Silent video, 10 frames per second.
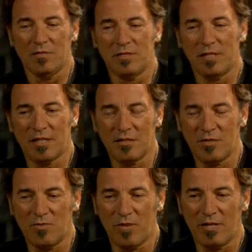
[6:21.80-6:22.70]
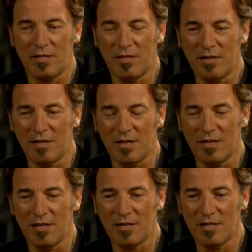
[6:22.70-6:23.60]
That's a good question.
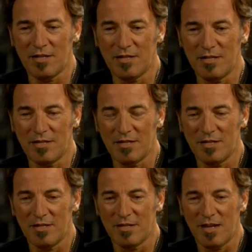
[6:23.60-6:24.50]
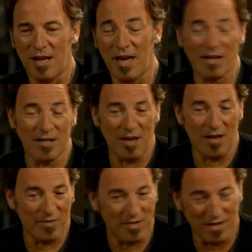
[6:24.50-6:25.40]
I had a
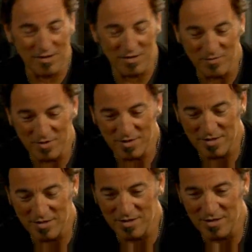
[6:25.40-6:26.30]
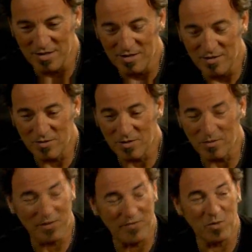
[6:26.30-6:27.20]
conversation with
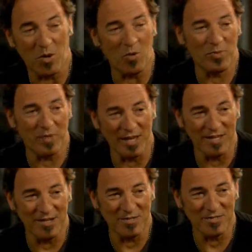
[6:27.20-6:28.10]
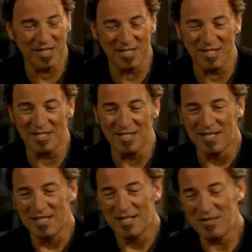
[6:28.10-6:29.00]
Chris Martin from Coldplay, you know,
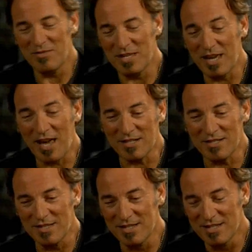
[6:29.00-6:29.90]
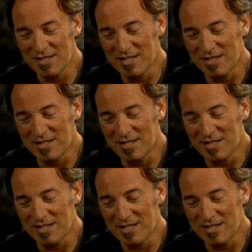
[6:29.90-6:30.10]
and he actually